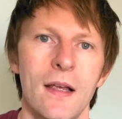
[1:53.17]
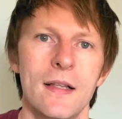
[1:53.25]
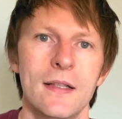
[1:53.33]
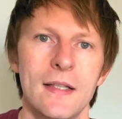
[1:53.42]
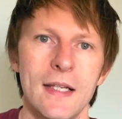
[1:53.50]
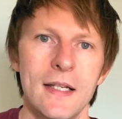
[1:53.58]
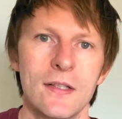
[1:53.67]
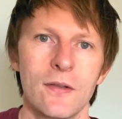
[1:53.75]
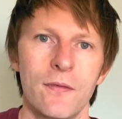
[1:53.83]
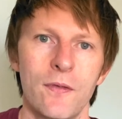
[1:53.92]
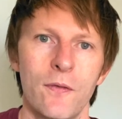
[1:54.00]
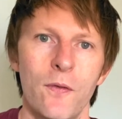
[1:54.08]
D is
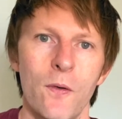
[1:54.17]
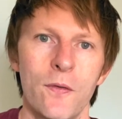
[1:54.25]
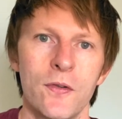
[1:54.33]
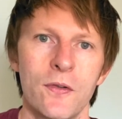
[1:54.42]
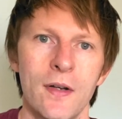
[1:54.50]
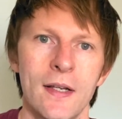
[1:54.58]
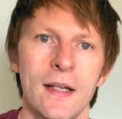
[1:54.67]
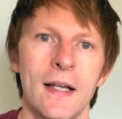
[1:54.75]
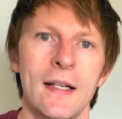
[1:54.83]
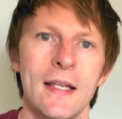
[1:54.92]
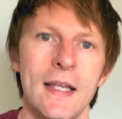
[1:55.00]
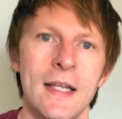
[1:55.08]
off the 4th string,
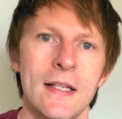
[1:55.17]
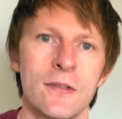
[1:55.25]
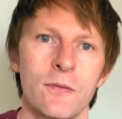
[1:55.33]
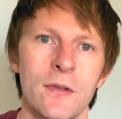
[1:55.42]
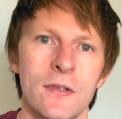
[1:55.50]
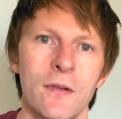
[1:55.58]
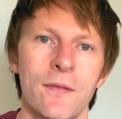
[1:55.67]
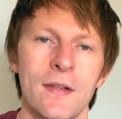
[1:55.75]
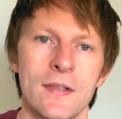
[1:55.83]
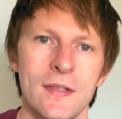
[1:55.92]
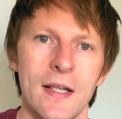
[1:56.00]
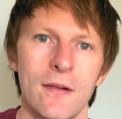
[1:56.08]
and E is rooted off
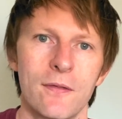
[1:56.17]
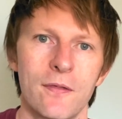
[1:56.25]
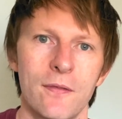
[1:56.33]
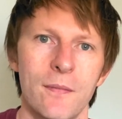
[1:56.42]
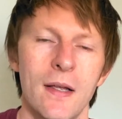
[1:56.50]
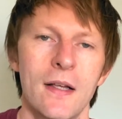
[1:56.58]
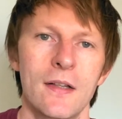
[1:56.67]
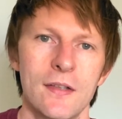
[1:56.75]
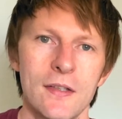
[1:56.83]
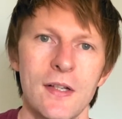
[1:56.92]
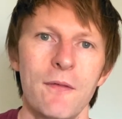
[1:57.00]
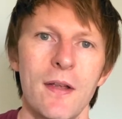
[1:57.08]
the 6th. So
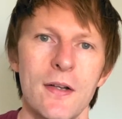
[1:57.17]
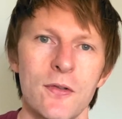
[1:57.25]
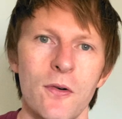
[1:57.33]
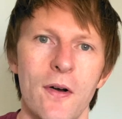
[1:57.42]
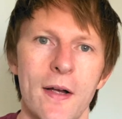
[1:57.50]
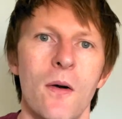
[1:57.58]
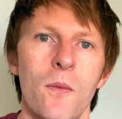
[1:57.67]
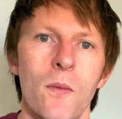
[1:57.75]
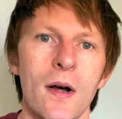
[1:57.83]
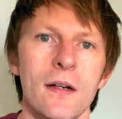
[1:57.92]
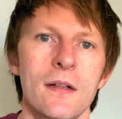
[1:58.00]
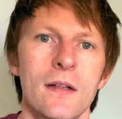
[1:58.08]
let's give that a try.
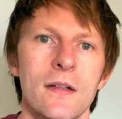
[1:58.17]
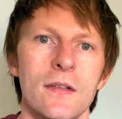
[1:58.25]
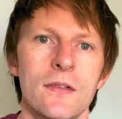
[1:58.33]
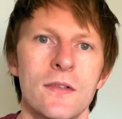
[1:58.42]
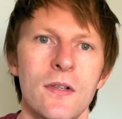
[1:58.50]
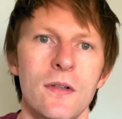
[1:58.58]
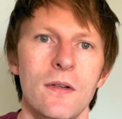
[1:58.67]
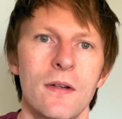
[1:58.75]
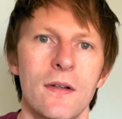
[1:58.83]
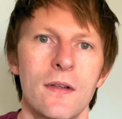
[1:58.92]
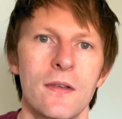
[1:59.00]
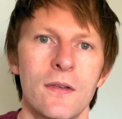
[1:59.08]
1, 2,
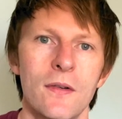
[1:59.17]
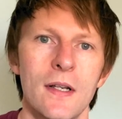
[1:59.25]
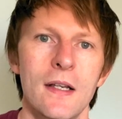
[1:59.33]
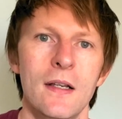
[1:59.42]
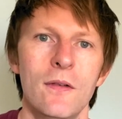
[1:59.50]
3,